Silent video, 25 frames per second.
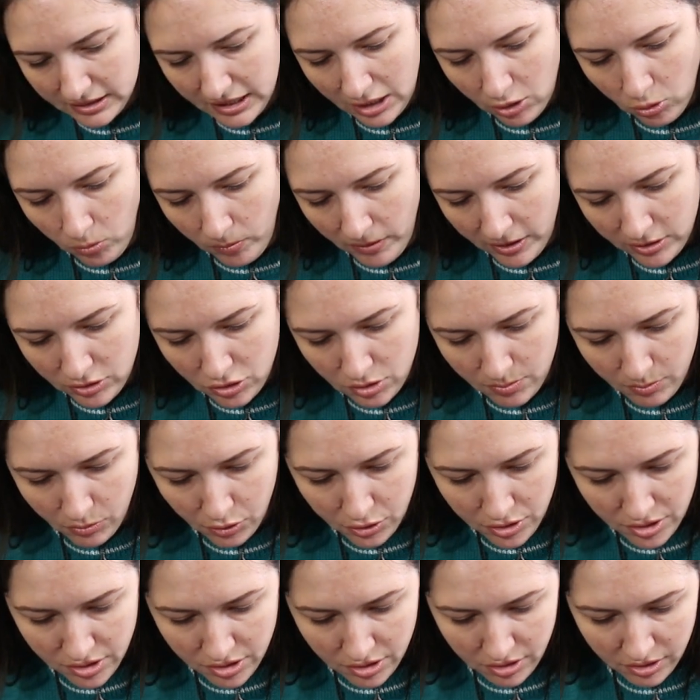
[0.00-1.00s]
how much
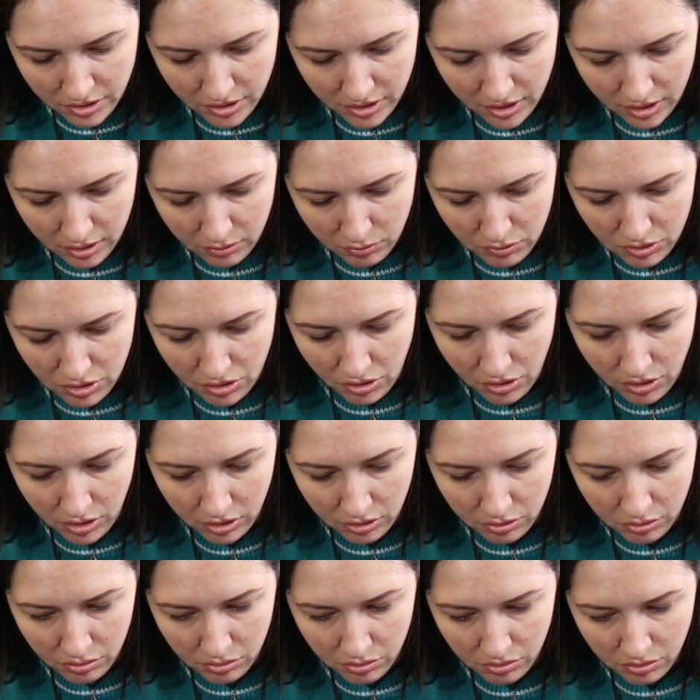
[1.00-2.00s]
moisture it was going
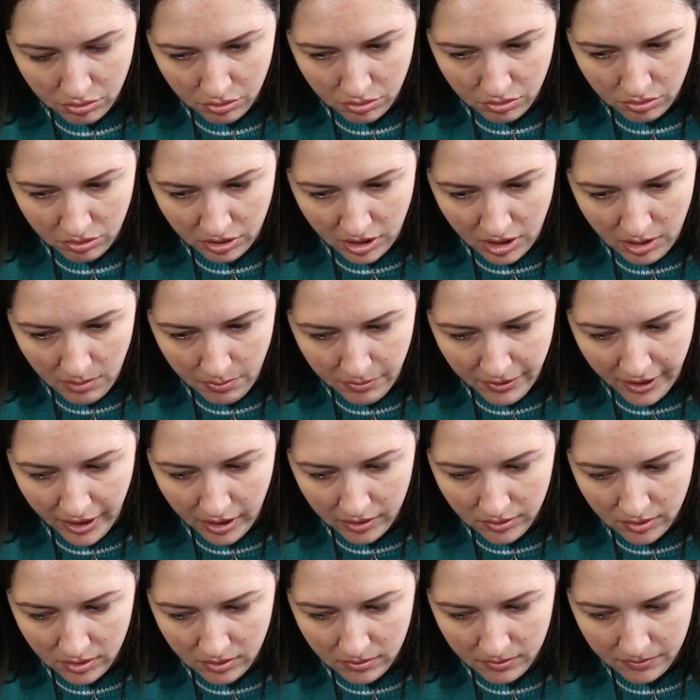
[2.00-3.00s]
to keep,
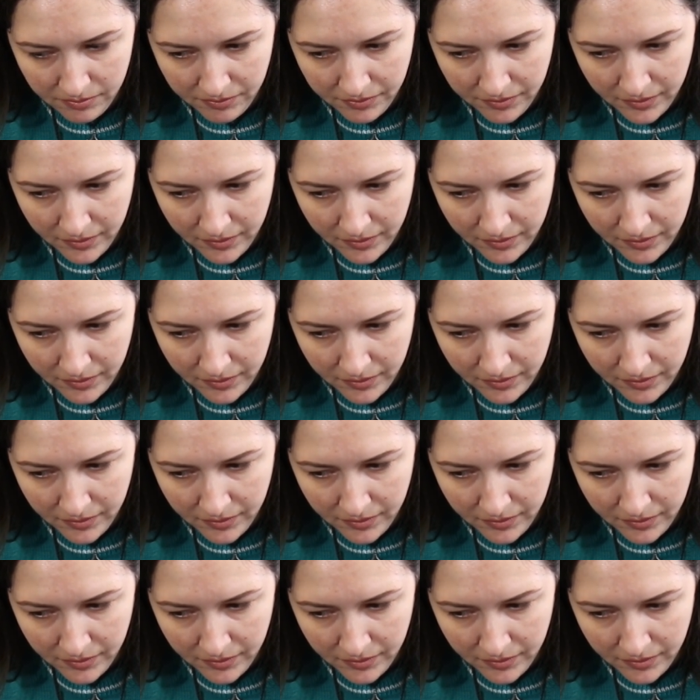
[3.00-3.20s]
and